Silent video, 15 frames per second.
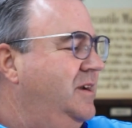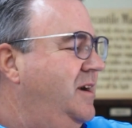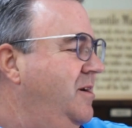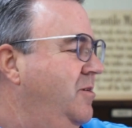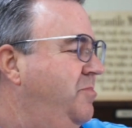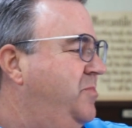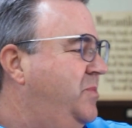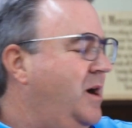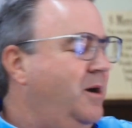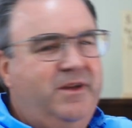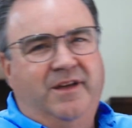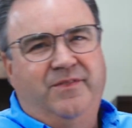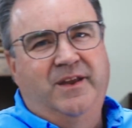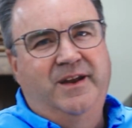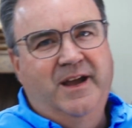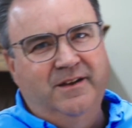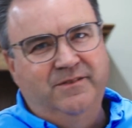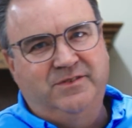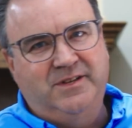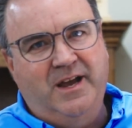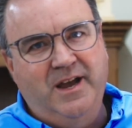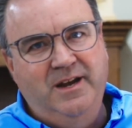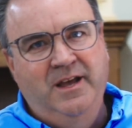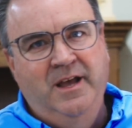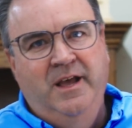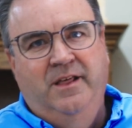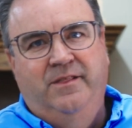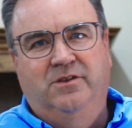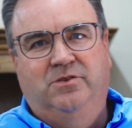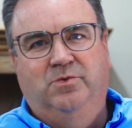probably on the negative side,
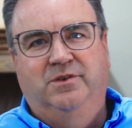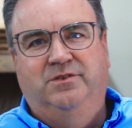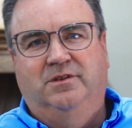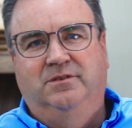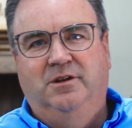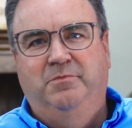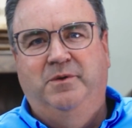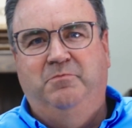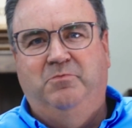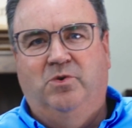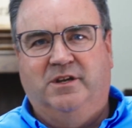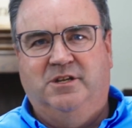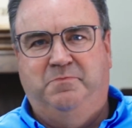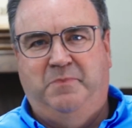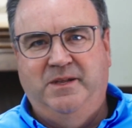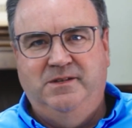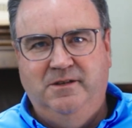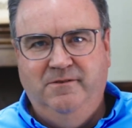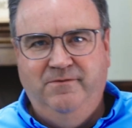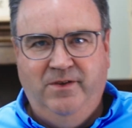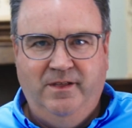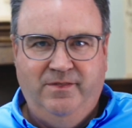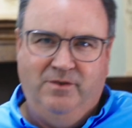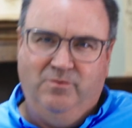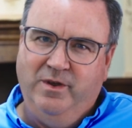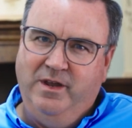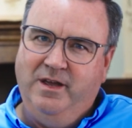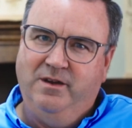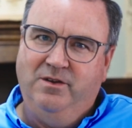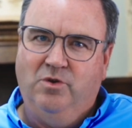this was a little bit more expensive than
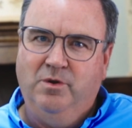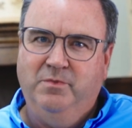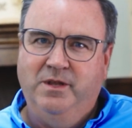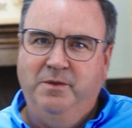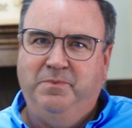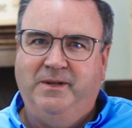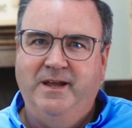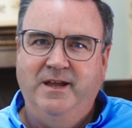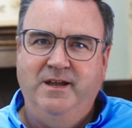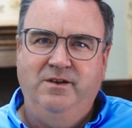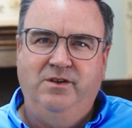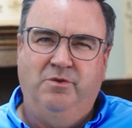we had normally planned.